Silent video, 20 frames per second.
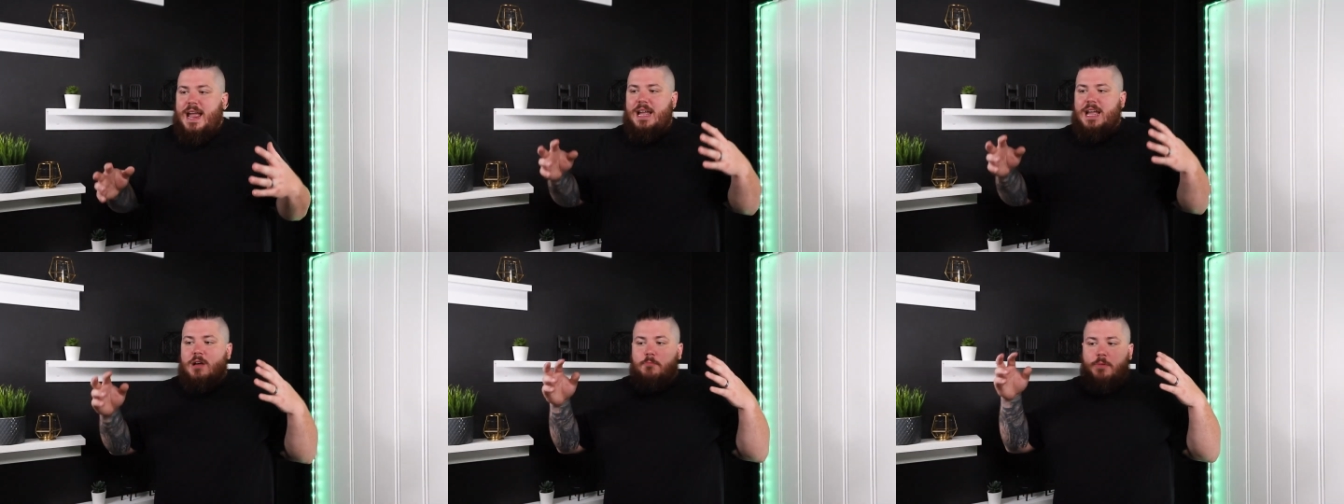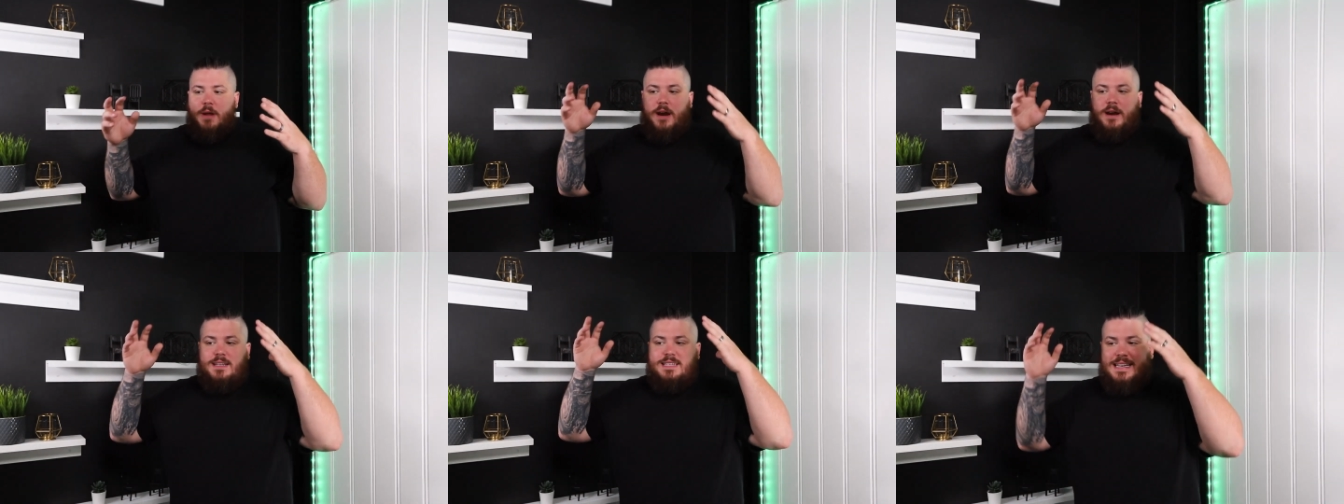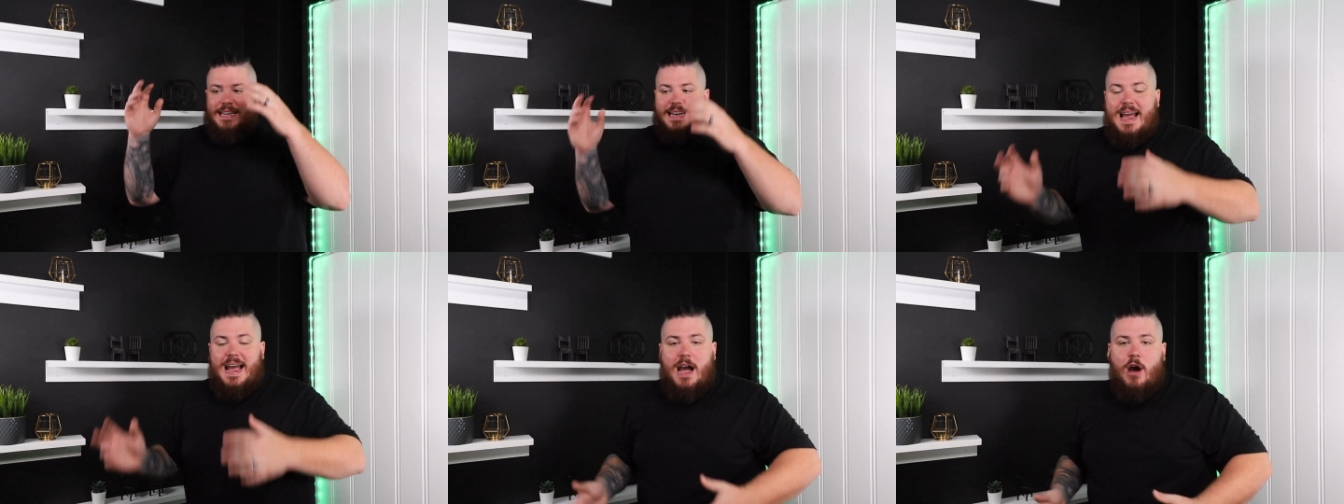and compare it to
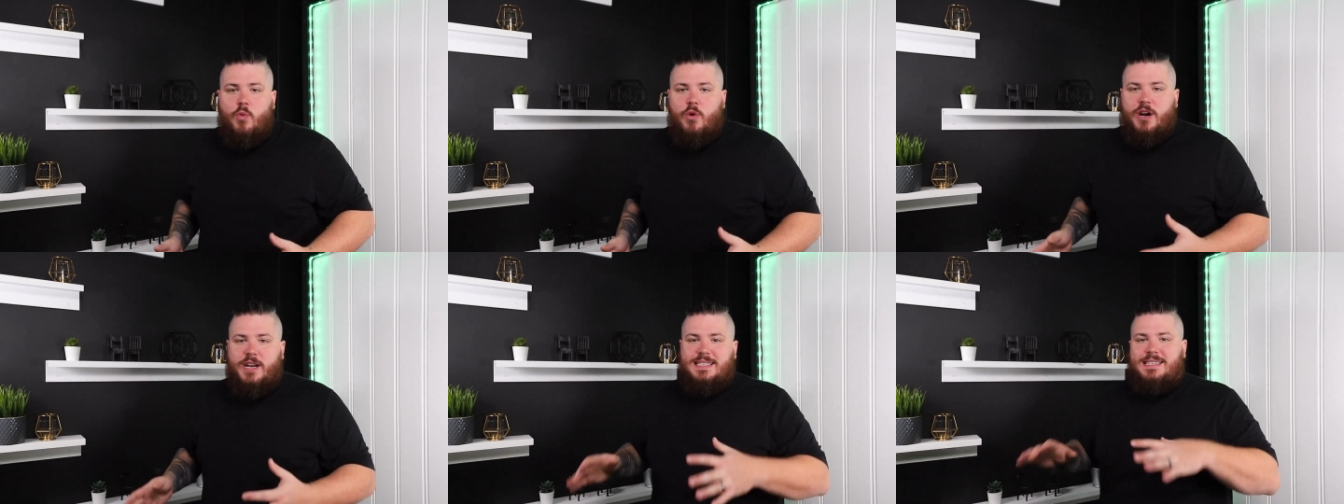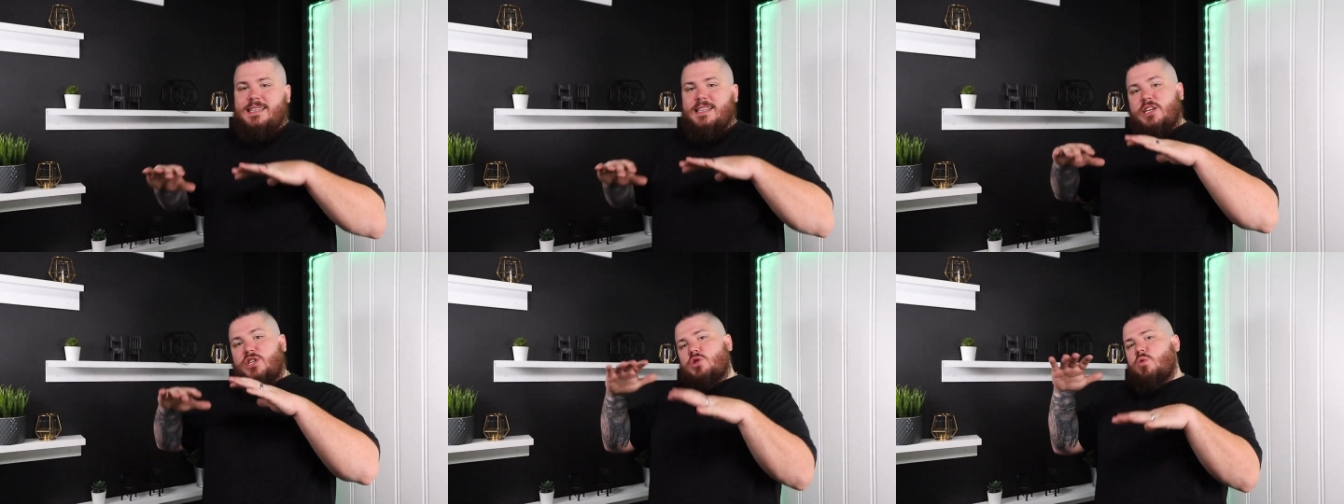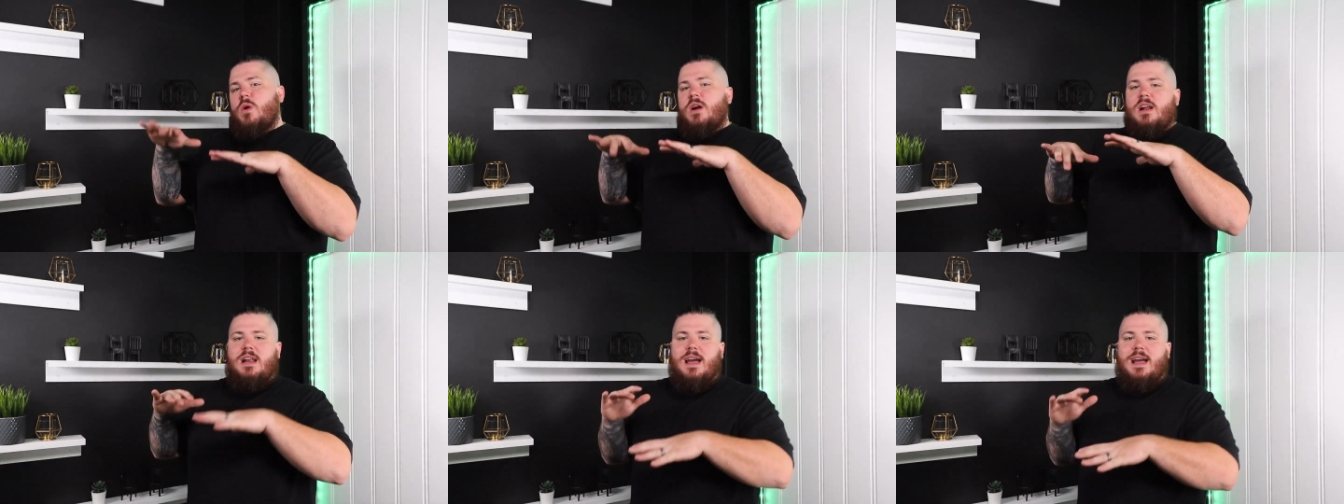now where it's in the
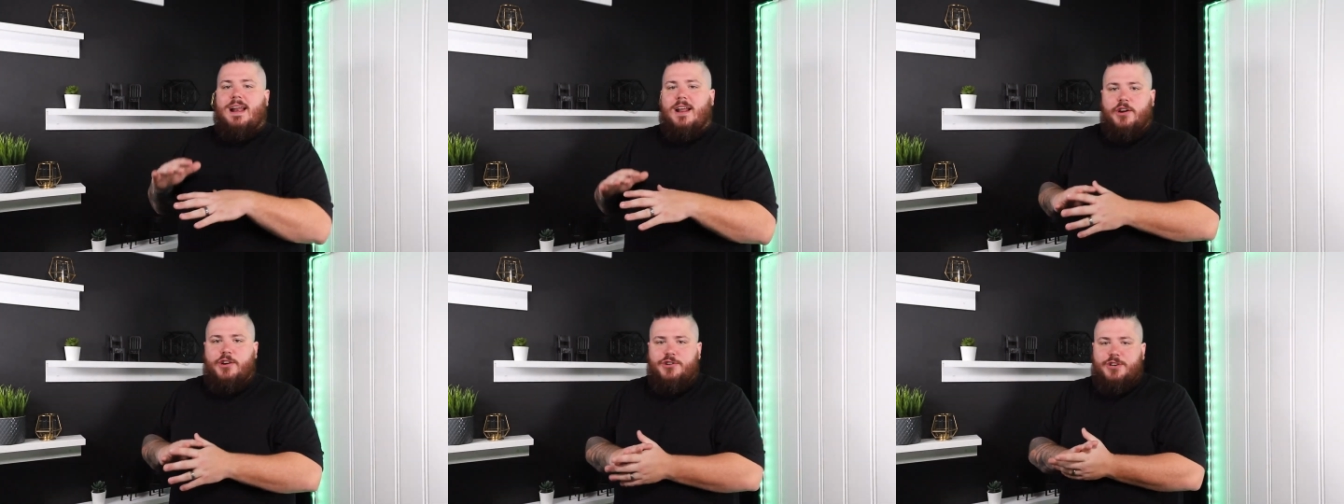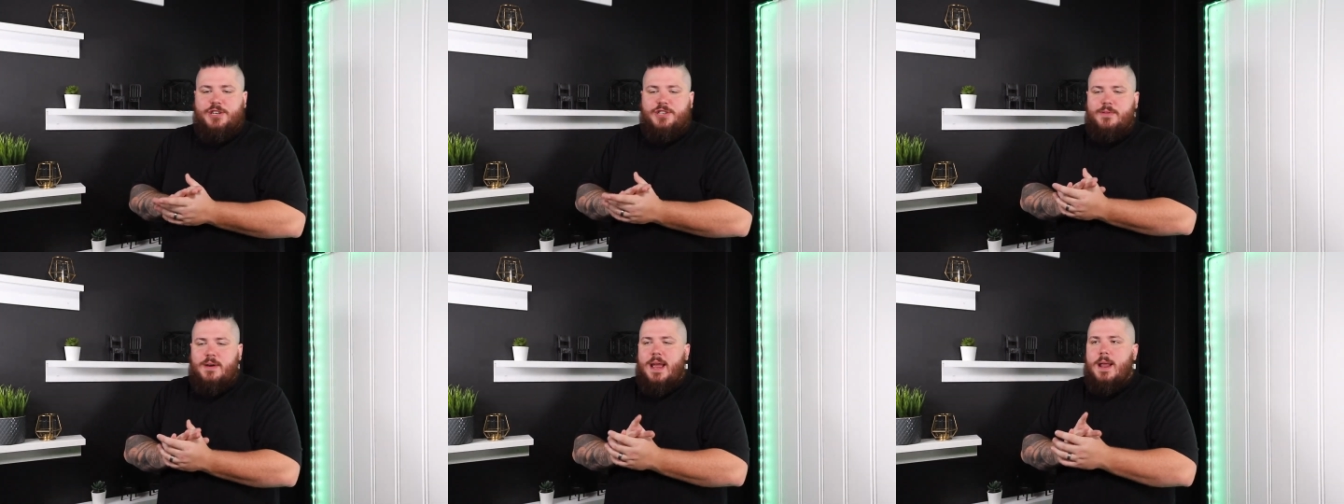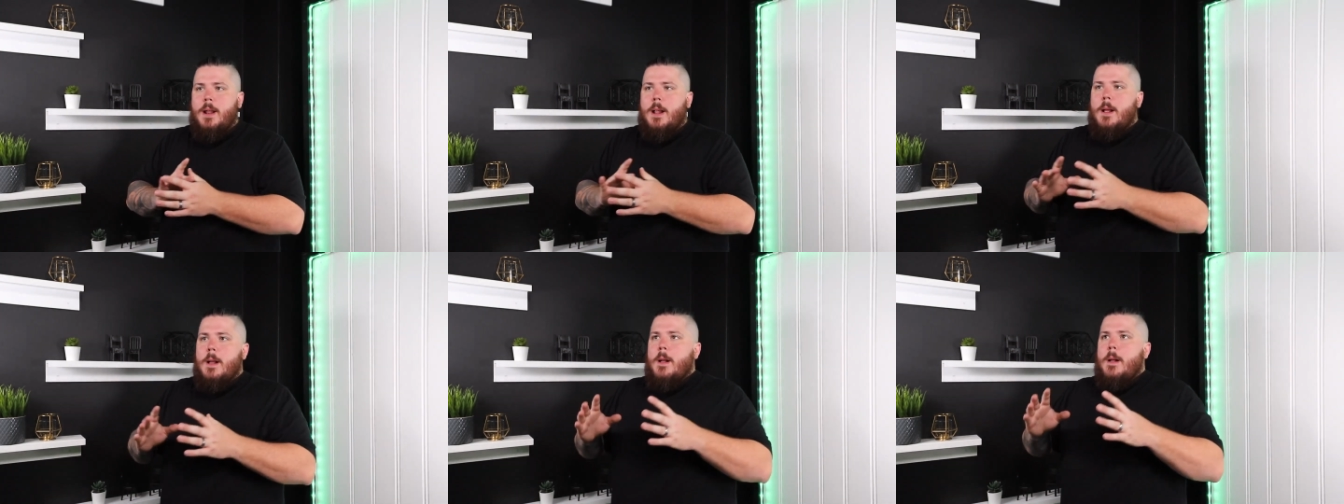2900s, right?